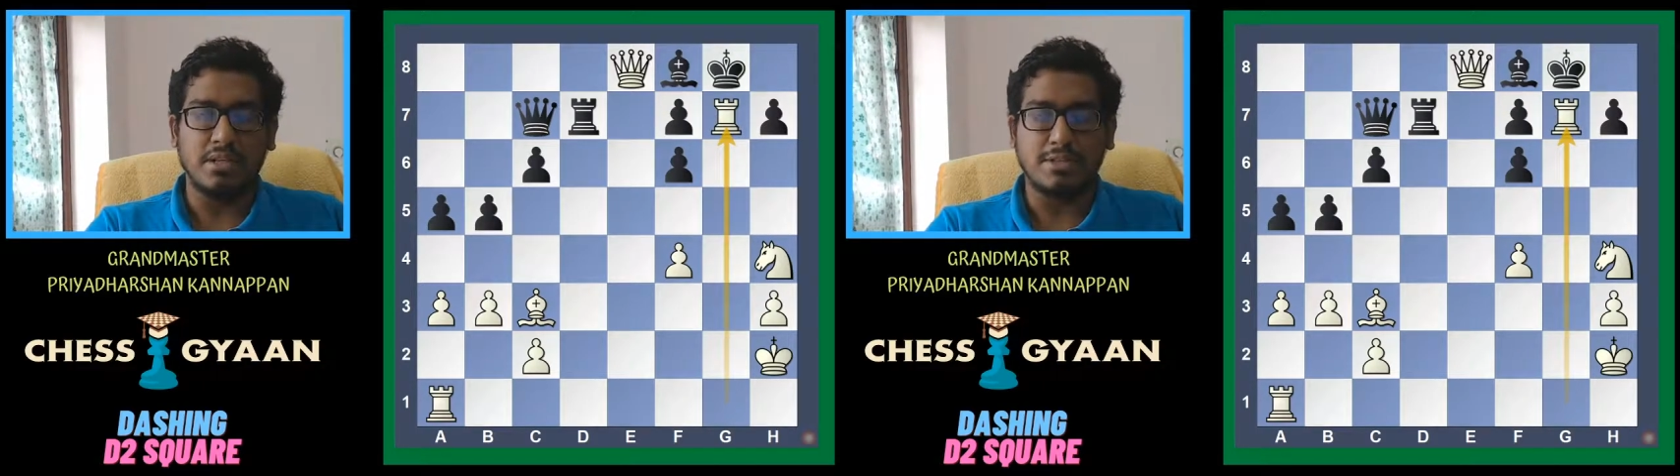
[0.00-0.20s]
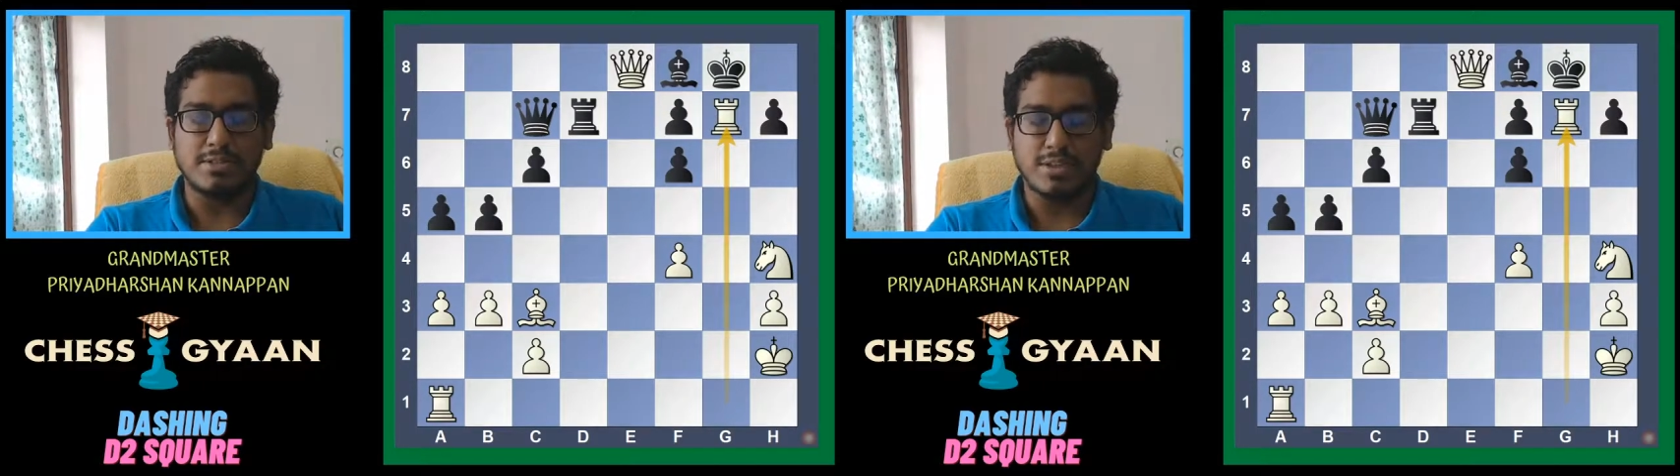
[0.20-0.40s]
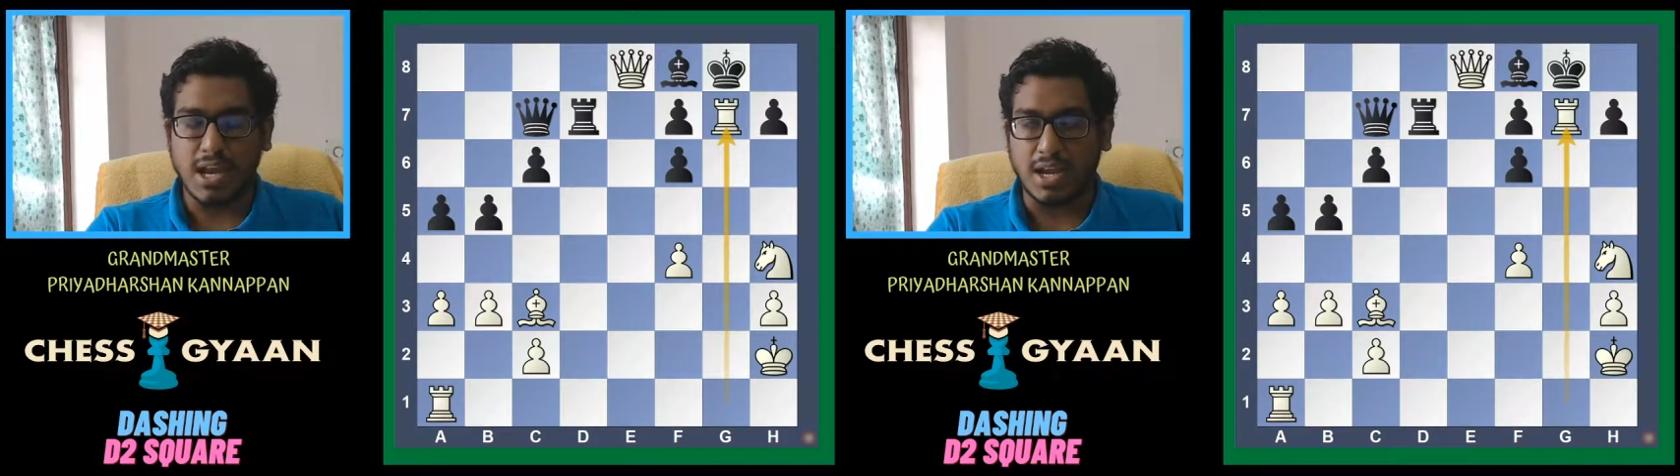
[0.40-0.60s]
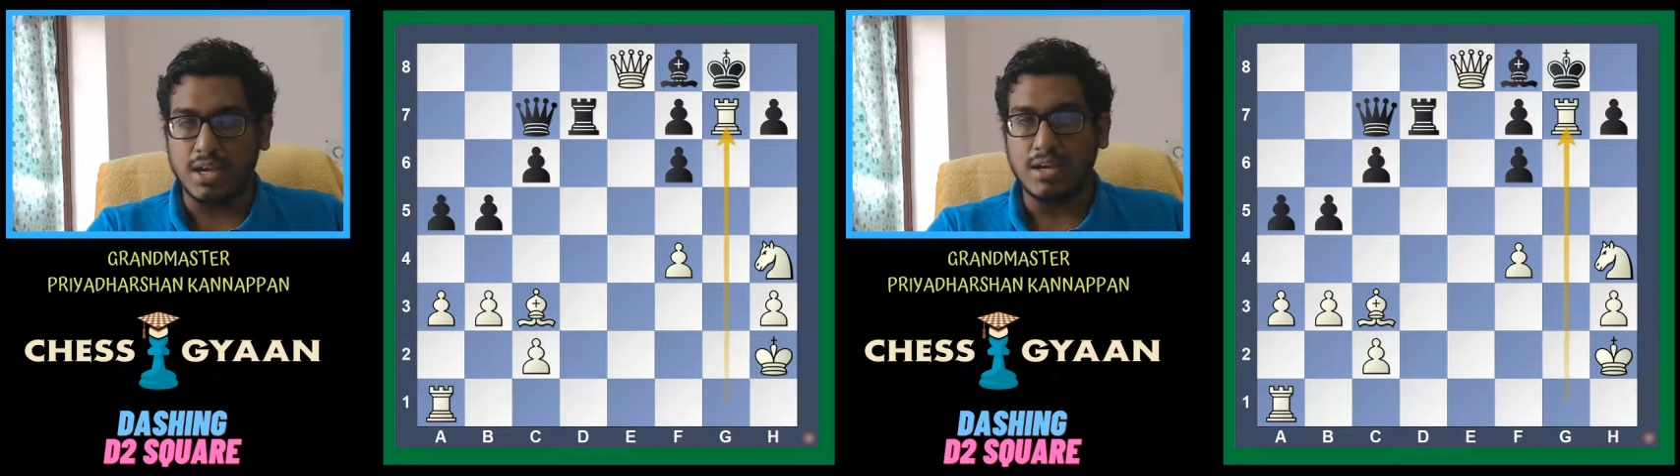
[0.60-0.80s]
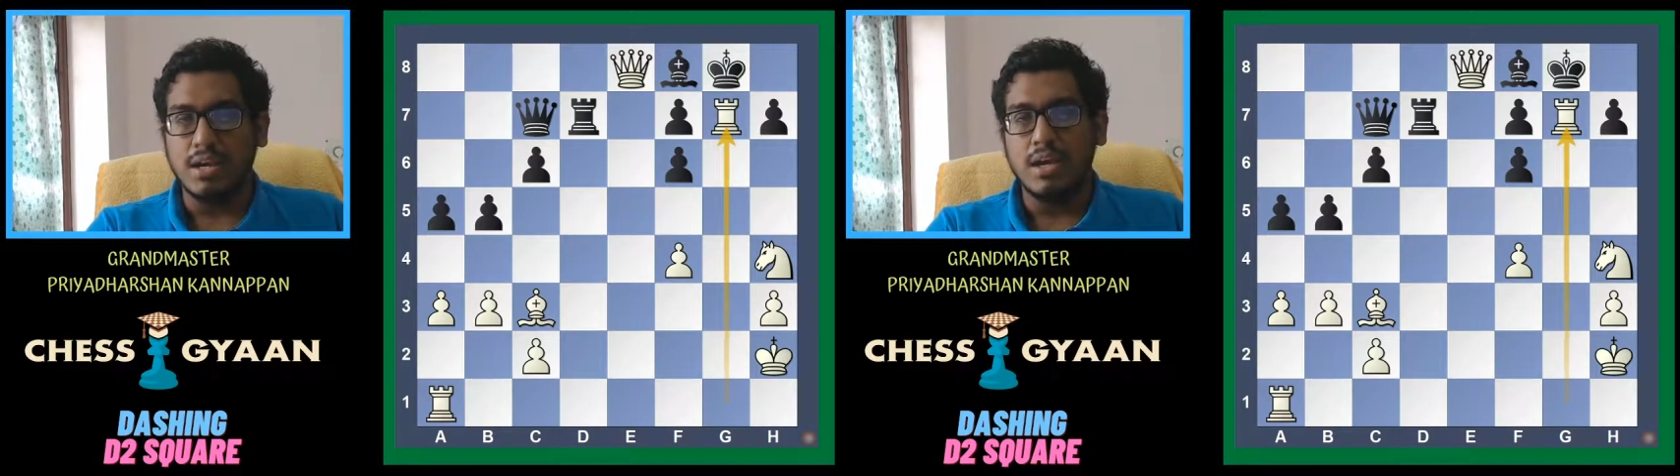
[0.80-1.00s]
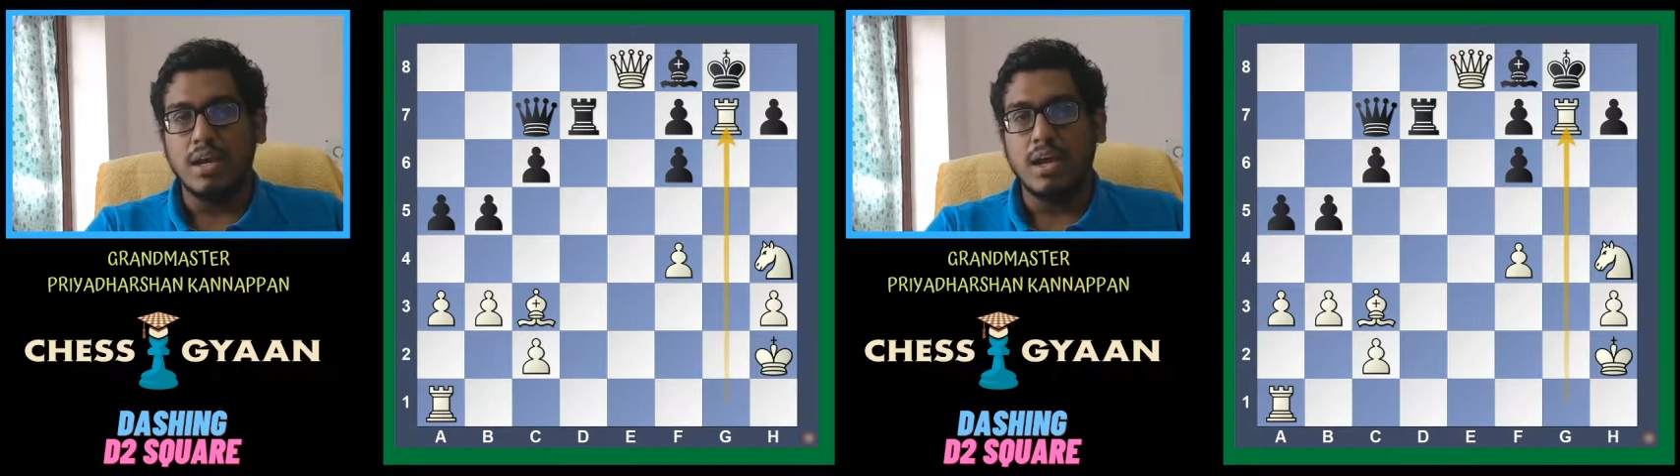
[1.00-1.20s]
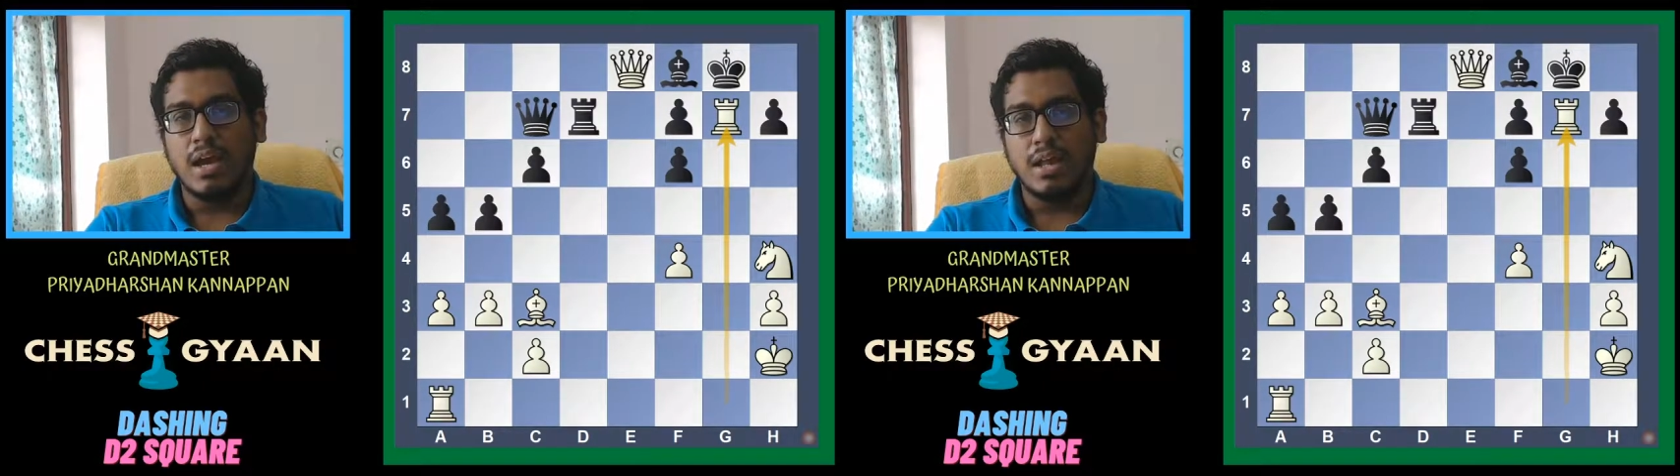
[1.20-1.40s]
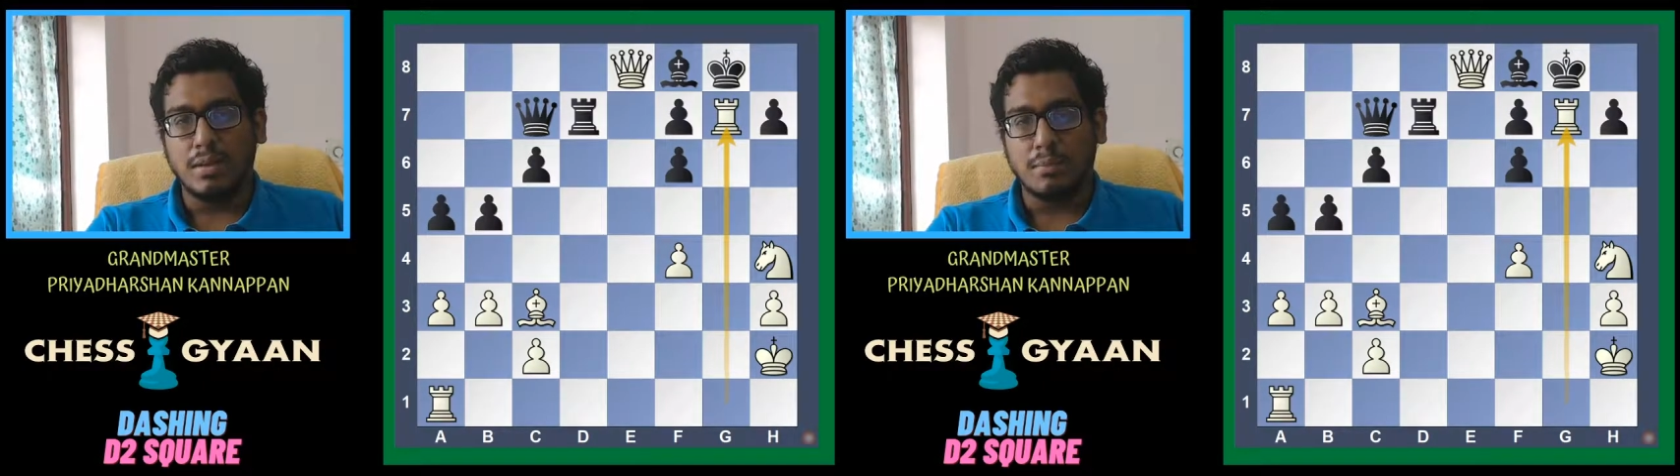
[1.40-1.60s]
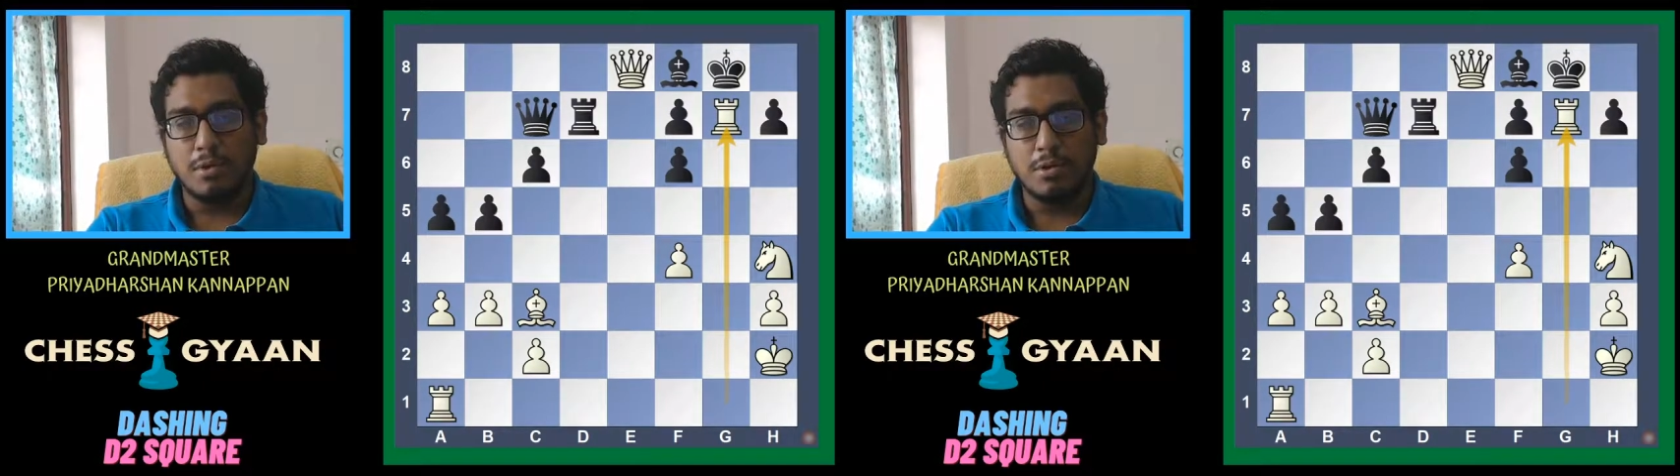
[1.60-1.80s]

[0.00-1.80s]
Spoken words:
then check. And the point